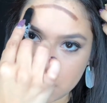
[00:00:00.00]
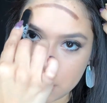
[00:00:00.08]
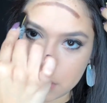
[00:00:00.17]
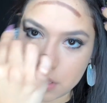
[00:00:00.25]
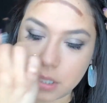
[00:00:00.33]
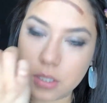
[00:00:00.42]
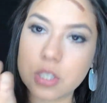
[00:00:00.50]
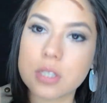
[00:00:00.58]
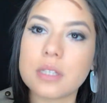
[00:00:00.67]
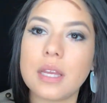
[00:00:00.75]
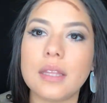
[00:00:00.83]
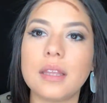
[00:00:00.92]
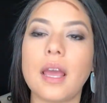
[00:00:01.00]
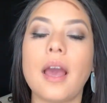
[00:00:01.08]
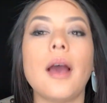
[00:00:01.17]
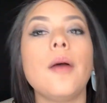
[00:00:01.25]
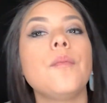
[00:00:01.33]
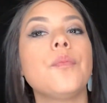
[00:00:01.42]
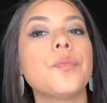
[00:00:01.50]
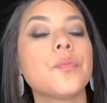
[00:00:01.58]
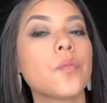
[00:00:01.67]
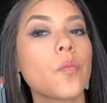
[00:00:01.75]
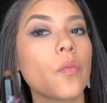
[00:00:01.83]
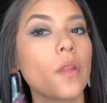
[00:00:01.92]
See, just like that.
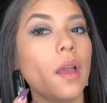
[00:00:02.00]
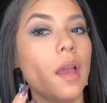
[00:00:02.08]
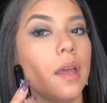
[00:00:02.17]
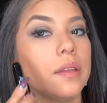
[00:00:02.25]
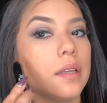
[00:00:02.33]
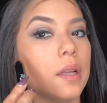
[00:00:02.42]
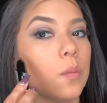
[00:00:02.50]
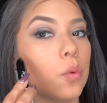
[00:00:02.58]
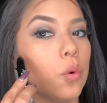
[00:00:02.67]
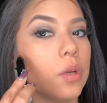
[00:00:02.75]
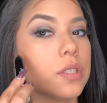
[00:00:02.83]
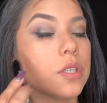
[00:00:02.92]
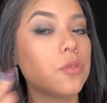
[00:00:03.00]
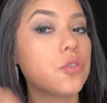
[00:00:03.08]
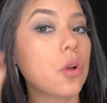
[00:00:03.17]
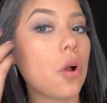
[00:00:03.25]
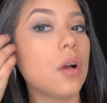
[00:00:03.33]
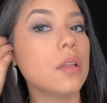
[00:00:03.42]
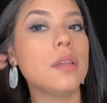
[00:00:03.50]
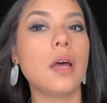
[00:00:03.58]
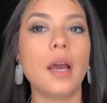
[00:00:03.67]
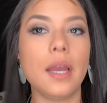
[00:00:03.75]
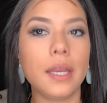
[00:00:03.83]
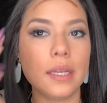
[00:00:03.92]
And then I'm going to draw a
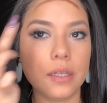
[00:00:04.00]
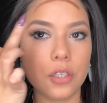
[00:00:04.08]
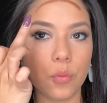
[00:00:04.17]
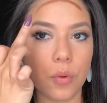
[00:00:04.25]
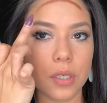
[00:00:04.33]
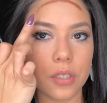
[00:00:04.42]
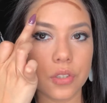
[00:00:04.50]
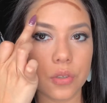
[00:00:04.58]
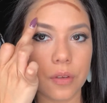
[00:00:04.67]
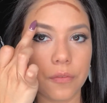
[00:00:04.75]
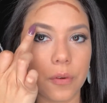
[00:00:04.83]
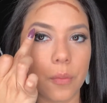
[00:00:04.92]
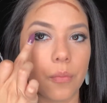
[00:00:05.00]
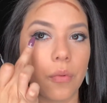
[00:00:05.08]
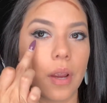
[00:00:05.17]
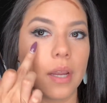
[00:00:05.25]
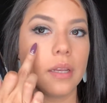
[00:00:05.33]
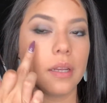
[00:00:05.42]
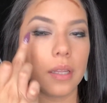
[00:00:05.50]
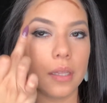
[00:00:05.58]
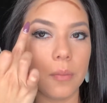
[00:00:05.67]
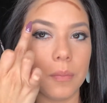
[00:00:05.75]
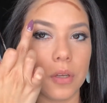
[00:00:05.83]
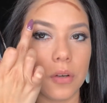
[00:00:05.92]
line. You wanna do it from right in the
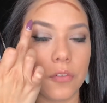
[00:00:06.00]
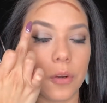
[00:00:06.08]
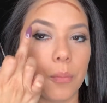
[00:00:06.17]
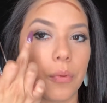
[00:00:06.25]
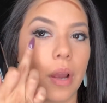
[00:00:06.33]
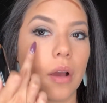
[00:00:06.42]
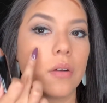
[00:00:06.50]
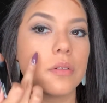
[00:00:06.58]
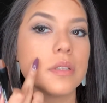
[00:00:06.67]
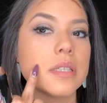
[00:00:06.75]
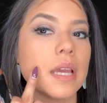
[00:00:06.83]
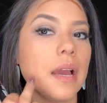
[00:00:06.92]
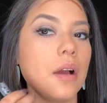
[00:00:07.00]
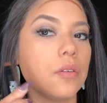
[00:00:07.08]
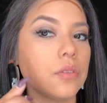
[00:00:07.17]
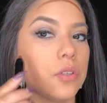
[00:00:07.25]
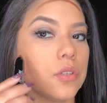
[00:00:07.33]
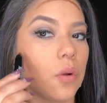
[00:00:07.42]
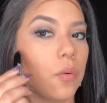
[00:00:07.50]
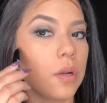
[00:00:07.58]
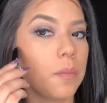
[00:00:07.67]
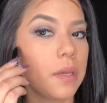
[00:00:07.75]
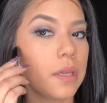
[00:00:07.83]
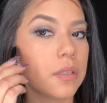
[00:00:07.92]
middle of your brow down. You don't wanna
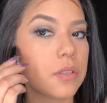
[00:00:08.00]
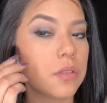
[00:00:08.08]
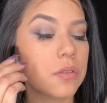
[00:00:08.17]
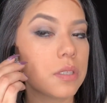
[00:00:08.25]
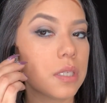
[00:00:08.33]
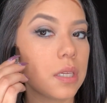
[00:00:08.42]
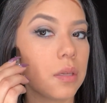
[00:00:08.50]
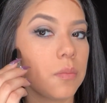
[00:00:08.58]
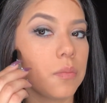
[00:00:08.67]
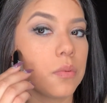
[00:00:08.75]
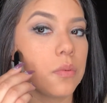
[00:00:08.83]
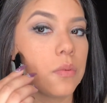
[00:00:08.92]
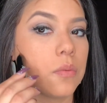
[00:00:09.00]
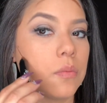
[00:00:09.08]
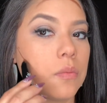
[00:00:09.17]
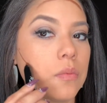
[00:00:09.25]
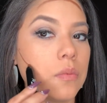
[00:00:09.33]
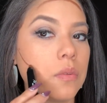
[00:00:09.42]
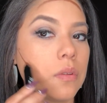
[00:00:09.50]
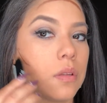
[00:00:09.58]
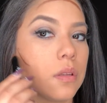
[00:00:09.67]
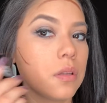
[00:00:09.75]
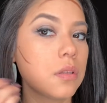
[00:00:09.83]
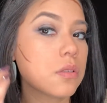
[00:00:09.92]
make it too deep.
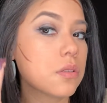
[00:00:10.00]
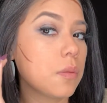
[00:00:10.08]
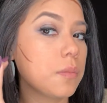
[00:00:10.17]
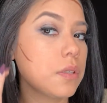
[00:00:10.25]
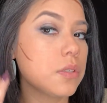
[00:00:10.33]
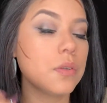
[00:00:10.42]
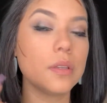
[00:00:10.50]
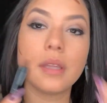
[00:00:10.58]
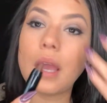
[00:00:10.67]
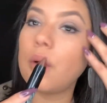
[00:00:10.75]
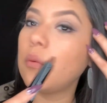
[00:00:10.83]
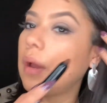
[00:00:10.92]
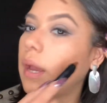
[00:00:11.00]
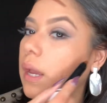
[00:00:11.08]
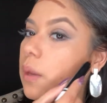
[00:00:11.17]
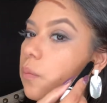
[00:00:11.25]
So I'm gonna do it that way.